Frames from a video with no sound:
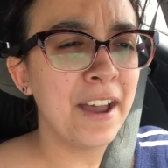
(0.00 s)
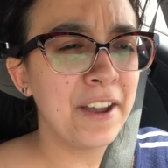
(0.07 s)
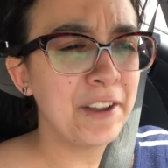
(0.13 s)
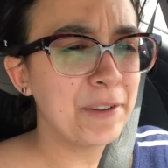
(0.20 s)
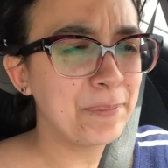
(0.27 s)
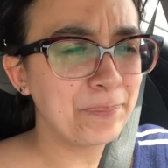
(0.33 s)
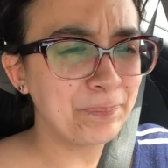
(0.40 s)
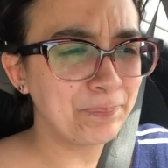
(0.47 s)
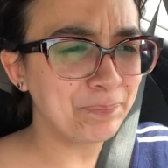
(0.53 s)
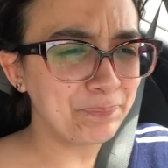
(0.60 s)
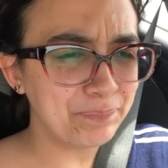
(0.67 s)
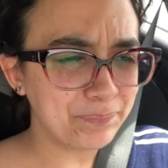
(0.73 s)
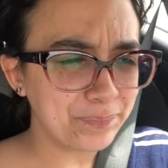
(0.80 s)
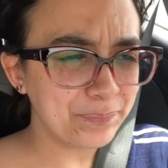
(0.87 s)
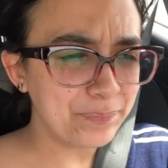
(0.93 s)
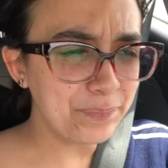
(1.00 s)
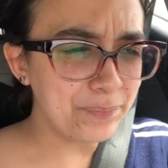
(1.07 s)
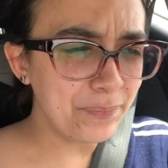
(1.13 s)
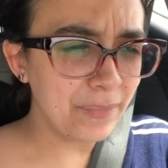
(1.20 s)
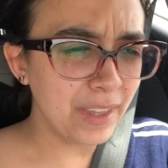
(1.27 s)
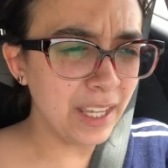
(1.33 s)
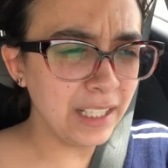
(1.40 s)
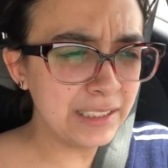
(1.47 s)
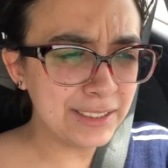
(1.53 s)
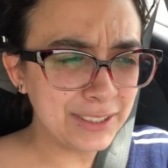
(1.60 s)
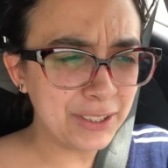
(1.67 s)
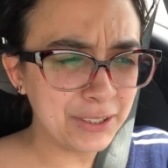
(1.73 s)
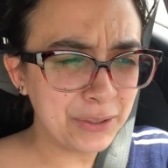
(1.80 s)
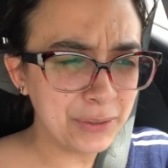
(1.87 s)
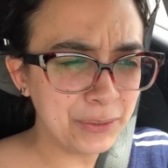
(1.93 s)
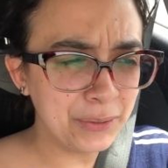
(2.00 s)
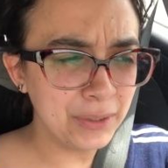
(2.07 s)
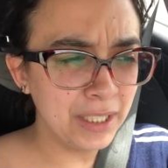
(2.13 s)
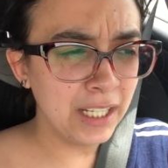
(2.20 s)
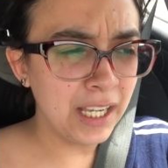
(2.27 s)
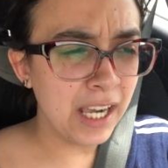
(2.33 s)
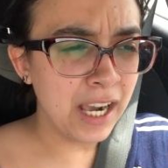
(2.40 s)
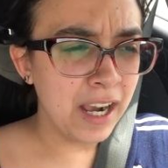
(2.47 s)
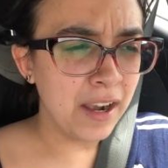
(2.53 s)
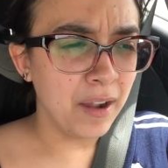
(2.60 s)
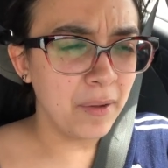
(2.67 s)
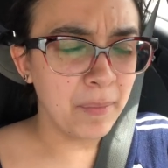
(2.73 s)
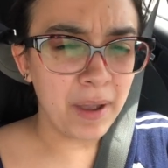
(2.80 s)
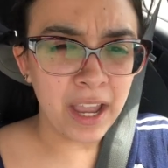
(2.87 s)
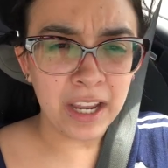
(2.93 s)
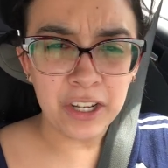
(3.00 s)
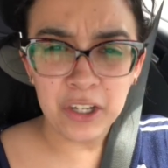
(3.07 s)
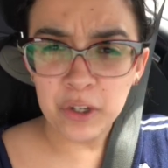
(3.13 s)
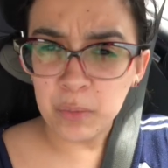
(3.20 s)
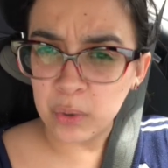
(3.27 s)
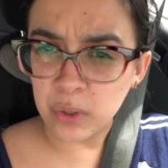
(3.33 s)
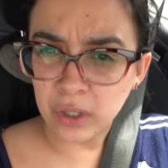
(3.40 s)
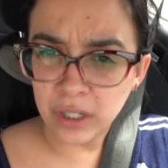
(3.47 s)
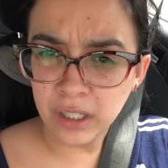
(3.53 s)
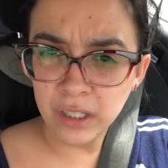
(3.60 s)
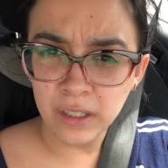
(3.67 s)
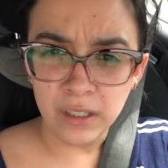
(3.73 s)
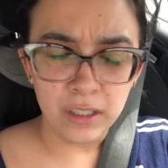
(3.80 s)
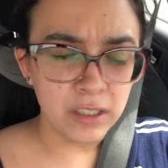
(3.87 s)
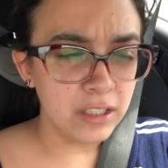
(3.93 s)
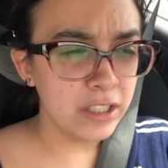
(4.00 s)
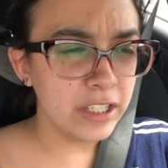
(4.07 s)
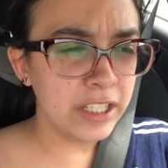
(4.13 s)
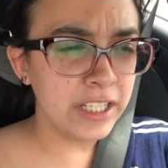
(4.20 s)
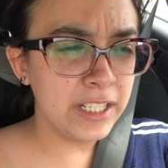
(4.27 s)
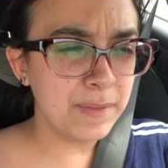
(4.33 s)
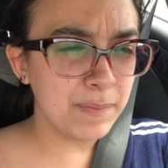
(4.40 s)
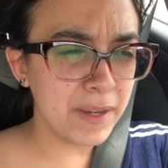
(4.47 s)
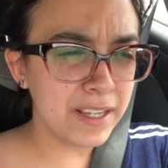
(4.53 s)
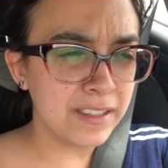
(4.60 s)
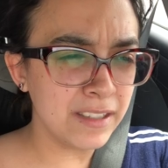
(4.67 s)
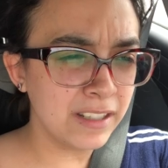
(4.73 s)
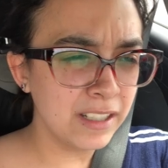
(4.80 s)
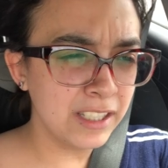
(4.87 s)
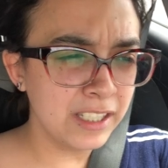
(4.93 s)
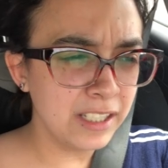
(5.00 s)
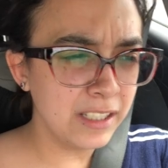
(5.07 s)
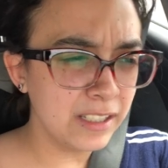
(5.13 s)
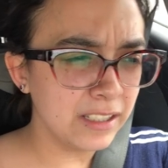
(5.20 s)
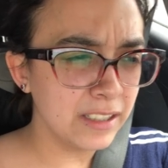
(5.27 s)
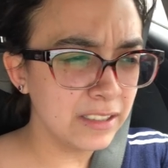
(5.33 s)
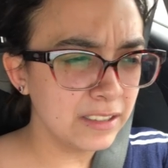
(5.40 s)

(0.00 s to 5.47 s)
Um, and so, my newborn, she's basically